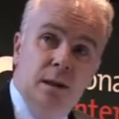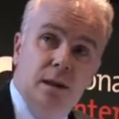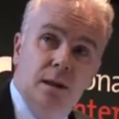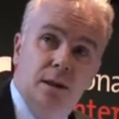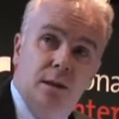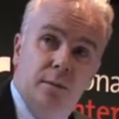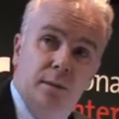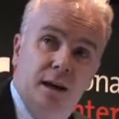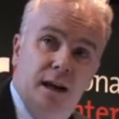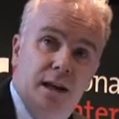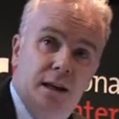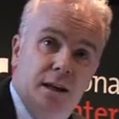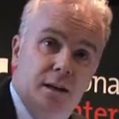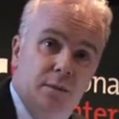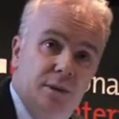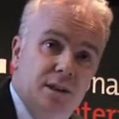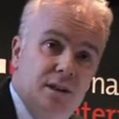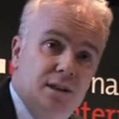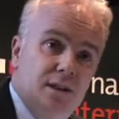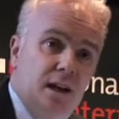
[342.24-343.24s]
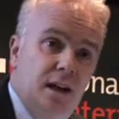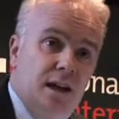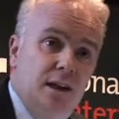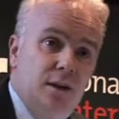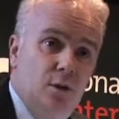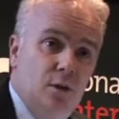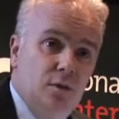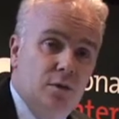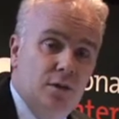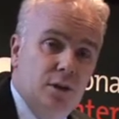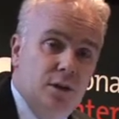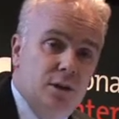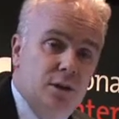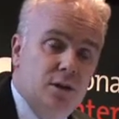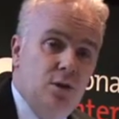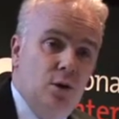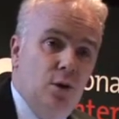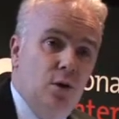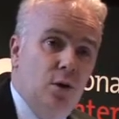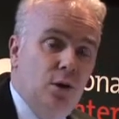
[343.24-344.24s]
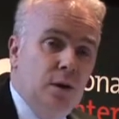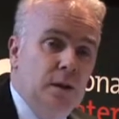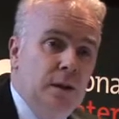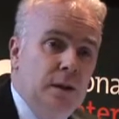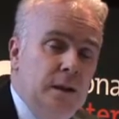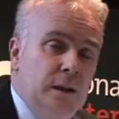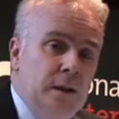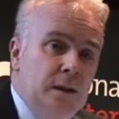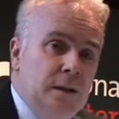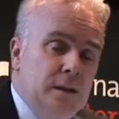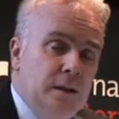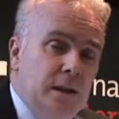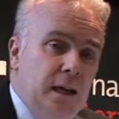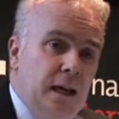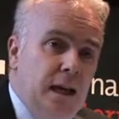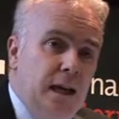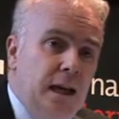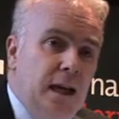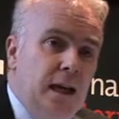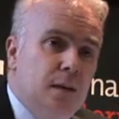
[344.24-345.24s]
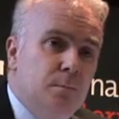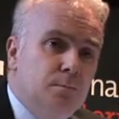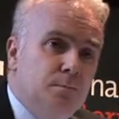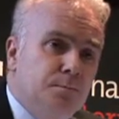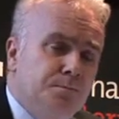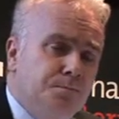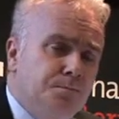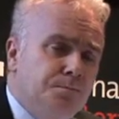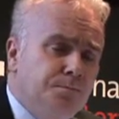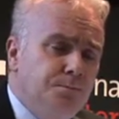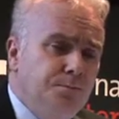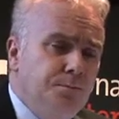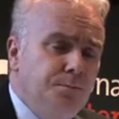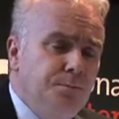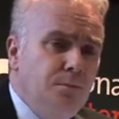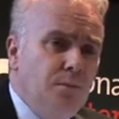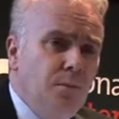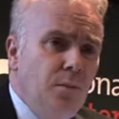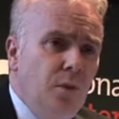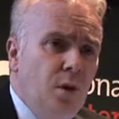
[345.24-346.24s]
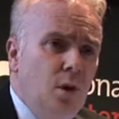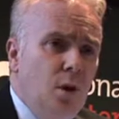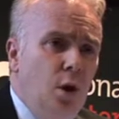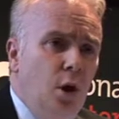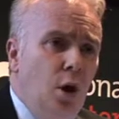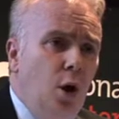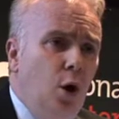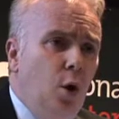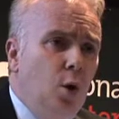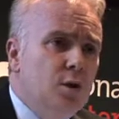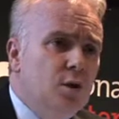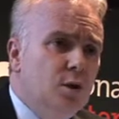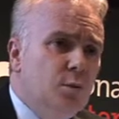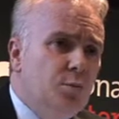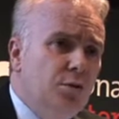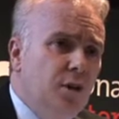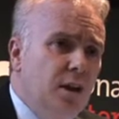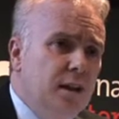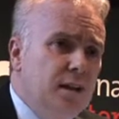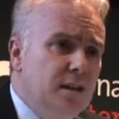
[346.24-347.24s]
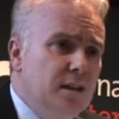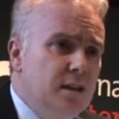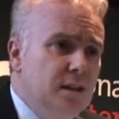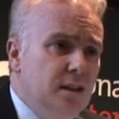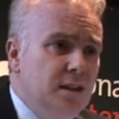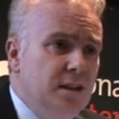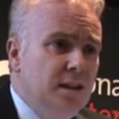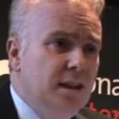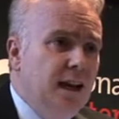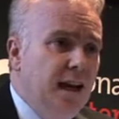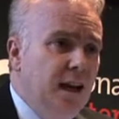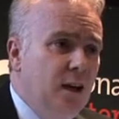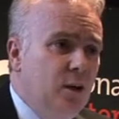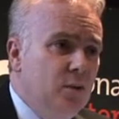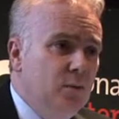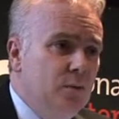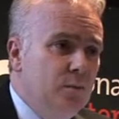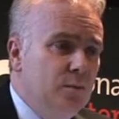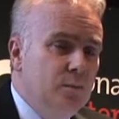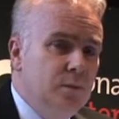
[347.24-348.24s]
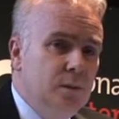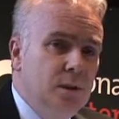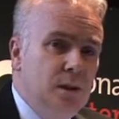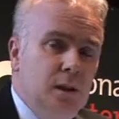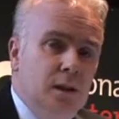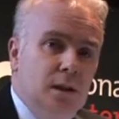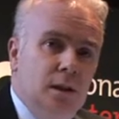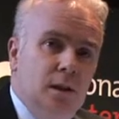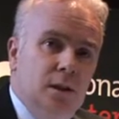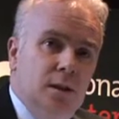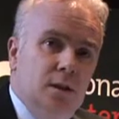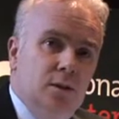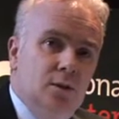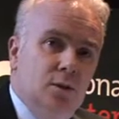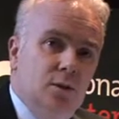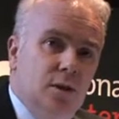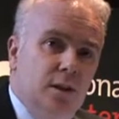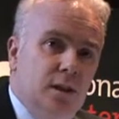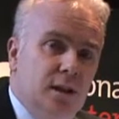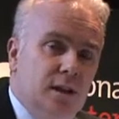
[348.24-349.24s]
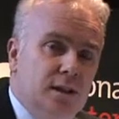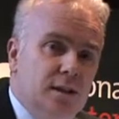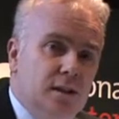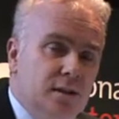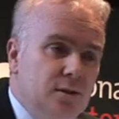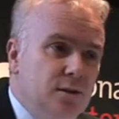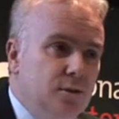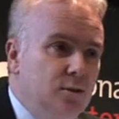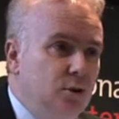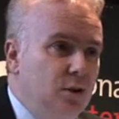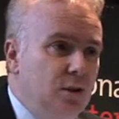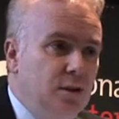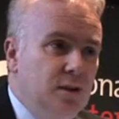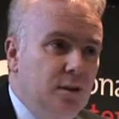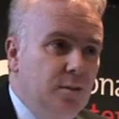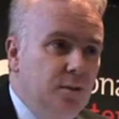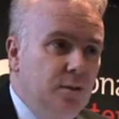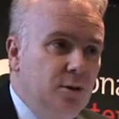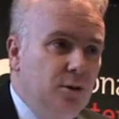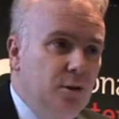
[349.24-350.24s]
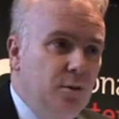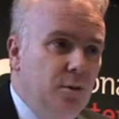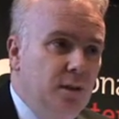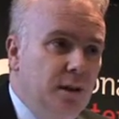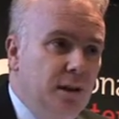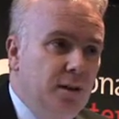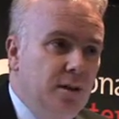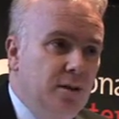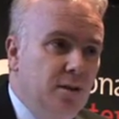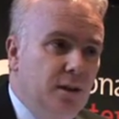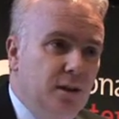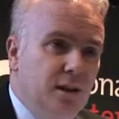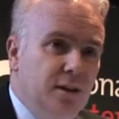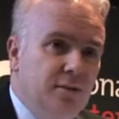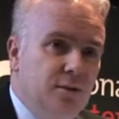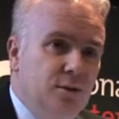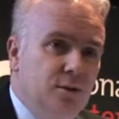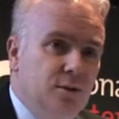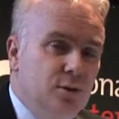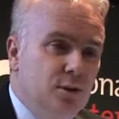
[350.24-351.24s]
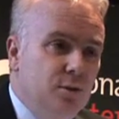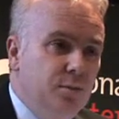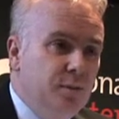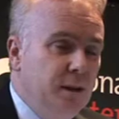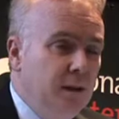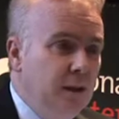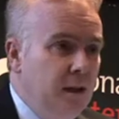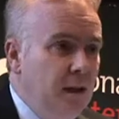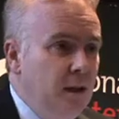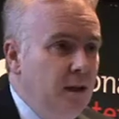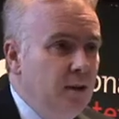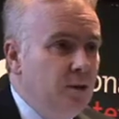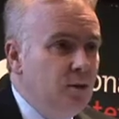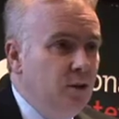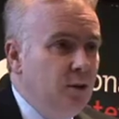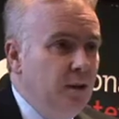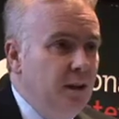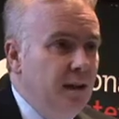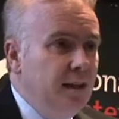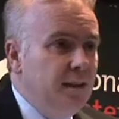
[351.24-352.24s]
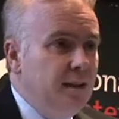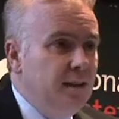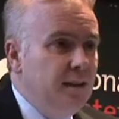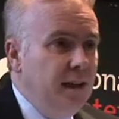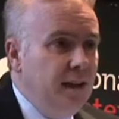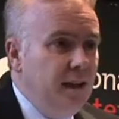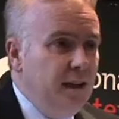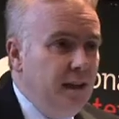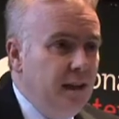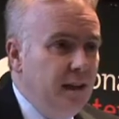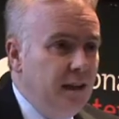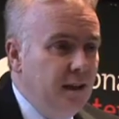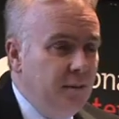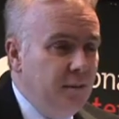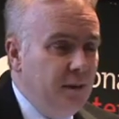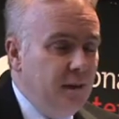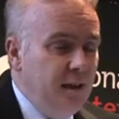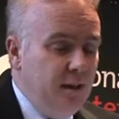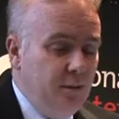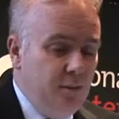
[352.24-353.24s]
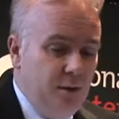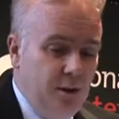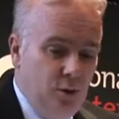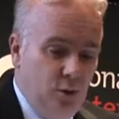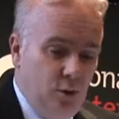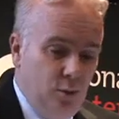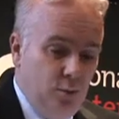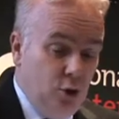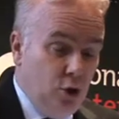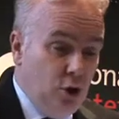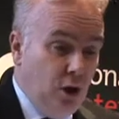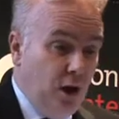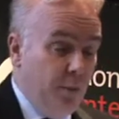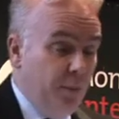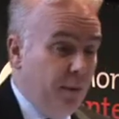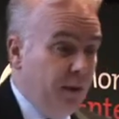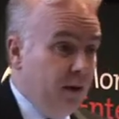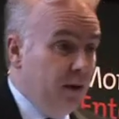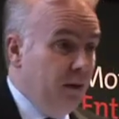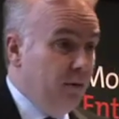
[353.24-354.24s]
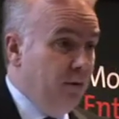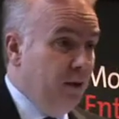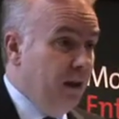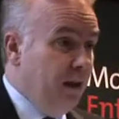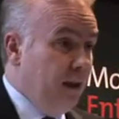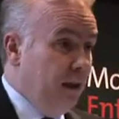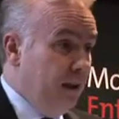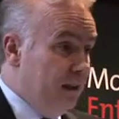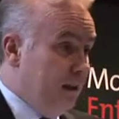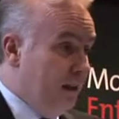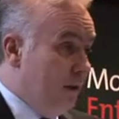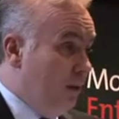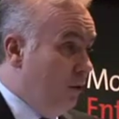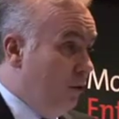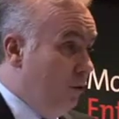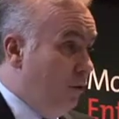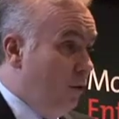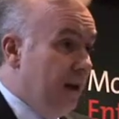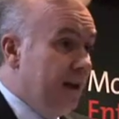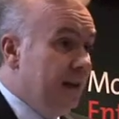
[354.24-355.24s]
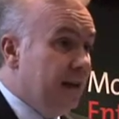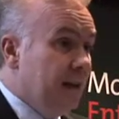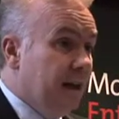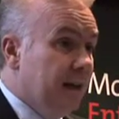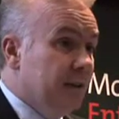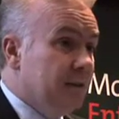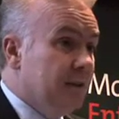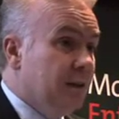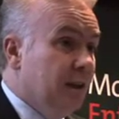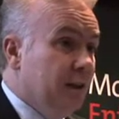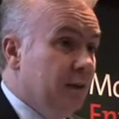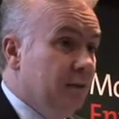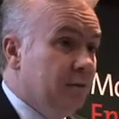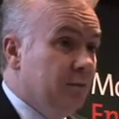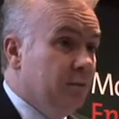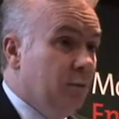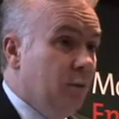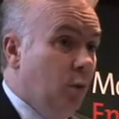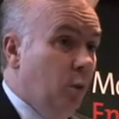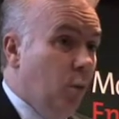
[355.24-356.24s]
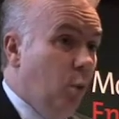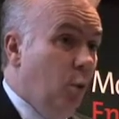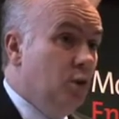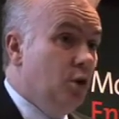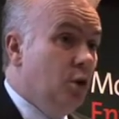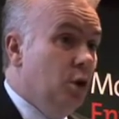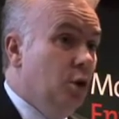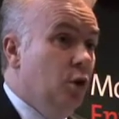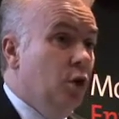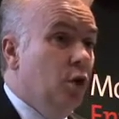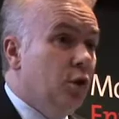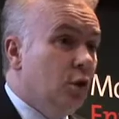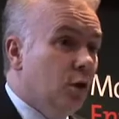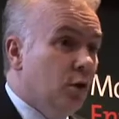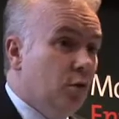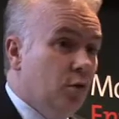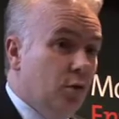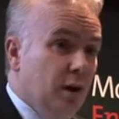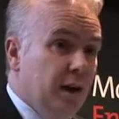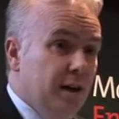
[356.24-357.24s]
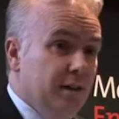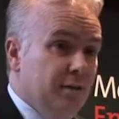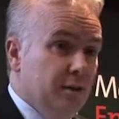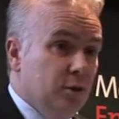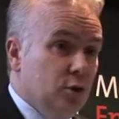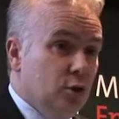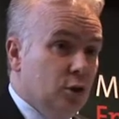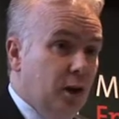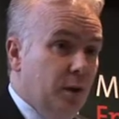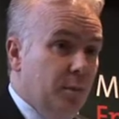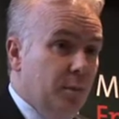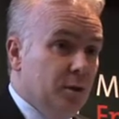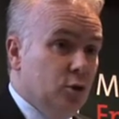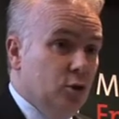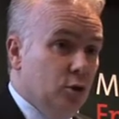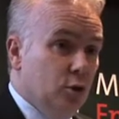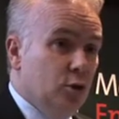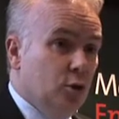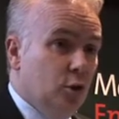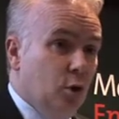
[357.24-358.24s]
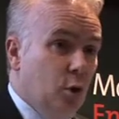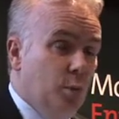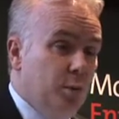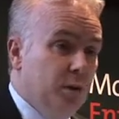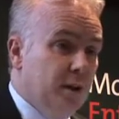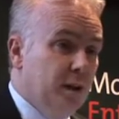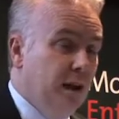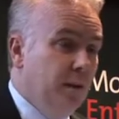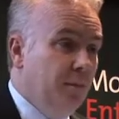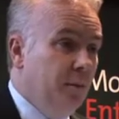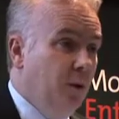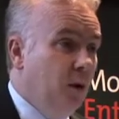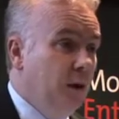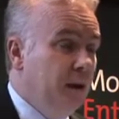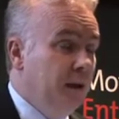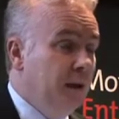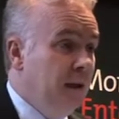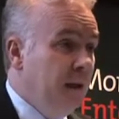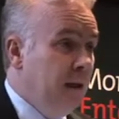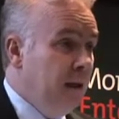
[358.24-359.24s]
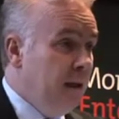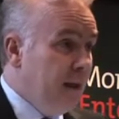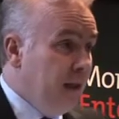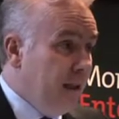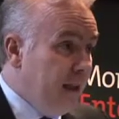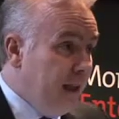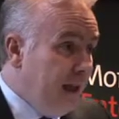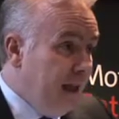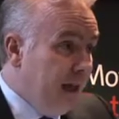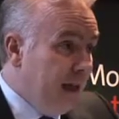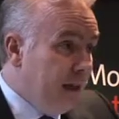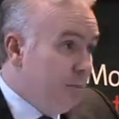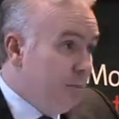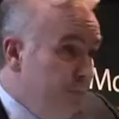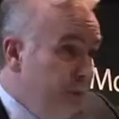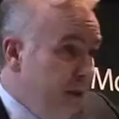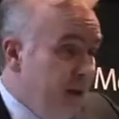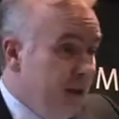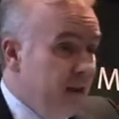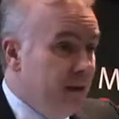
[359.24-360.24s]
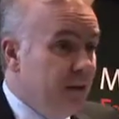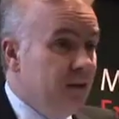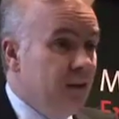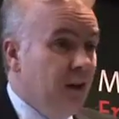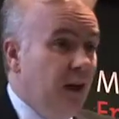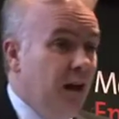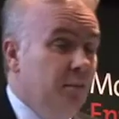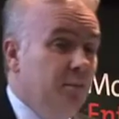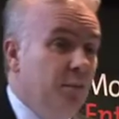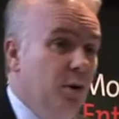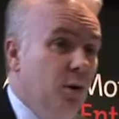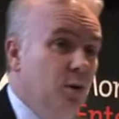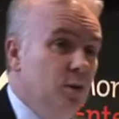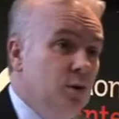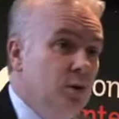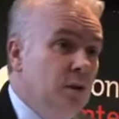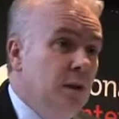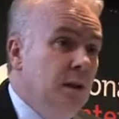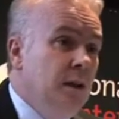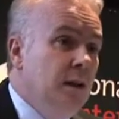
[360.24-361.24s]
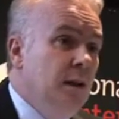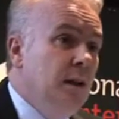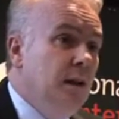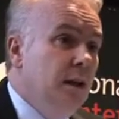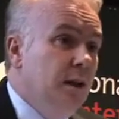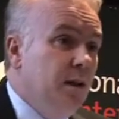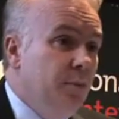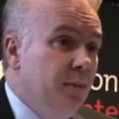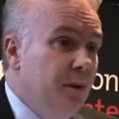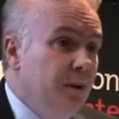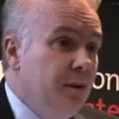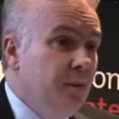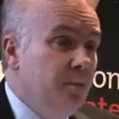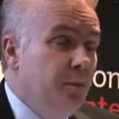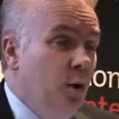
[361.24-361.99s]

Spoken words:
and your man had a big sign over his door saying, lowest prices in town. So the guy says, oh geez, I'm in trouble here, I'm going to have to do something. So the next day he came in to open the shop, and he realised that on the right-hand side of him was another rival shop that just opened that morning, and they had big signpost and a big